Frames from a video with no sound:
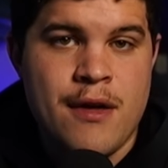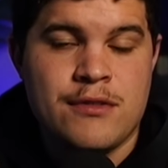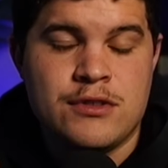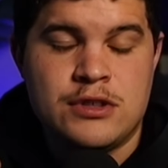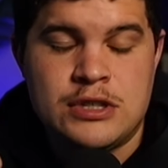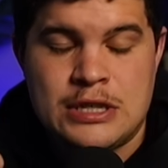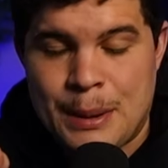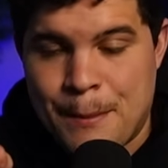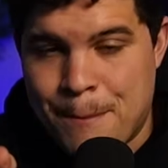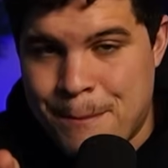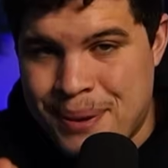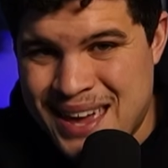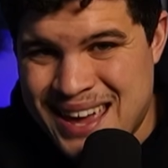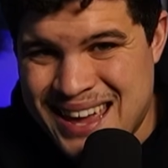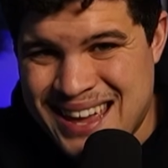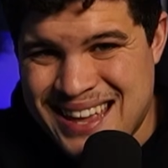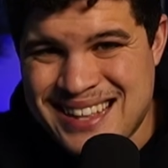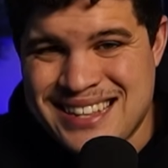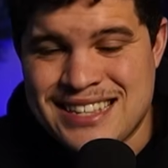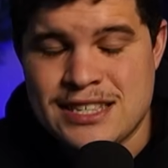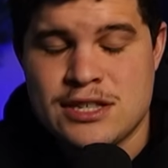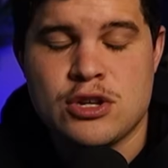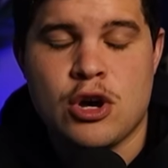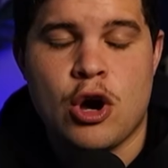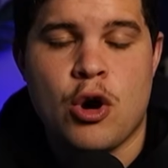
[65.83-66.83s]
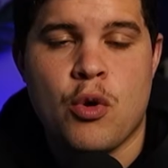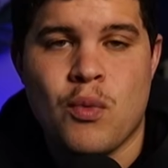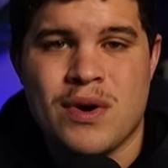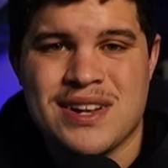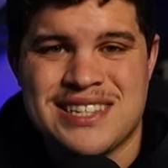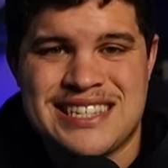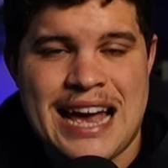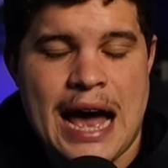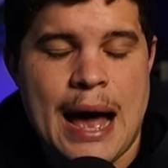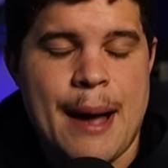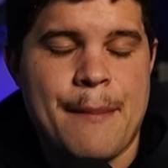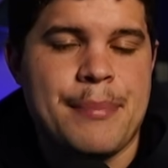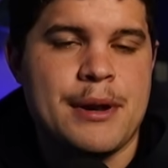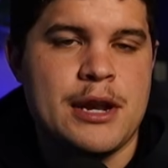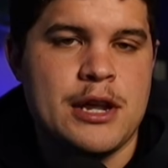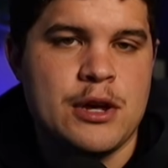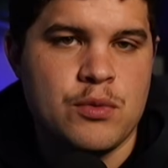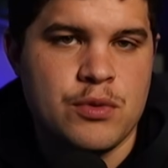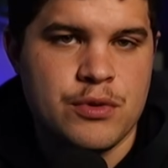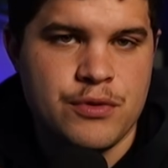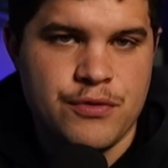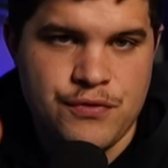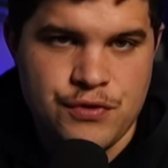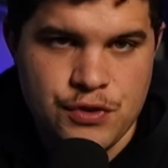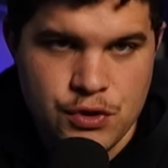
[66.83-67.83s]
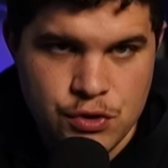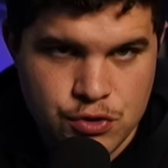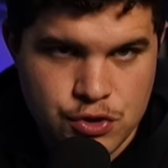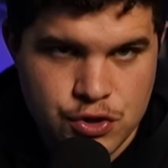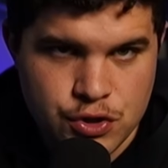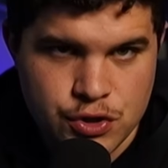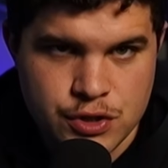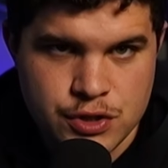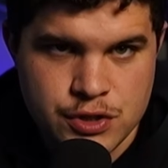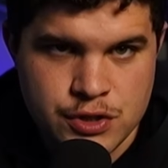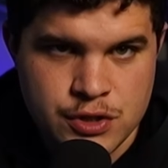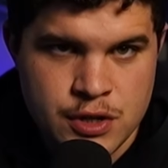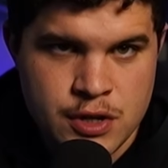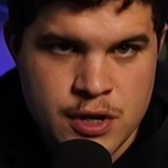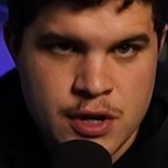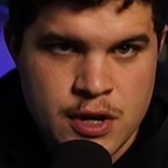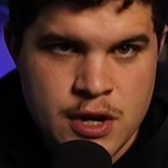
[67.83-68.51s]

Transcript: Depends on what's happening with futures.